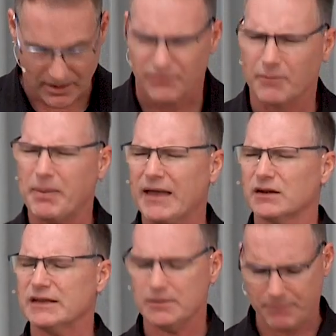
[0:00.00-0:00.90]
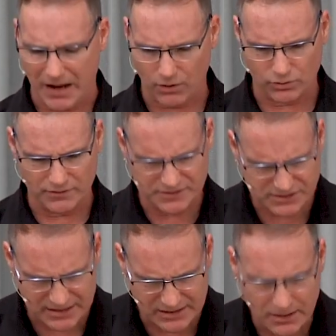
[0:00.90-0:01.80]
The penalty and power of
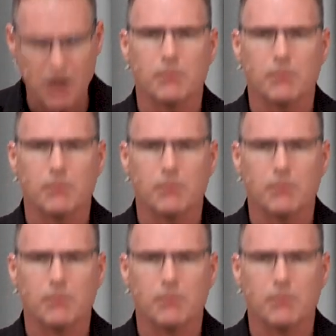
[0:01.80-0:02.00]
sin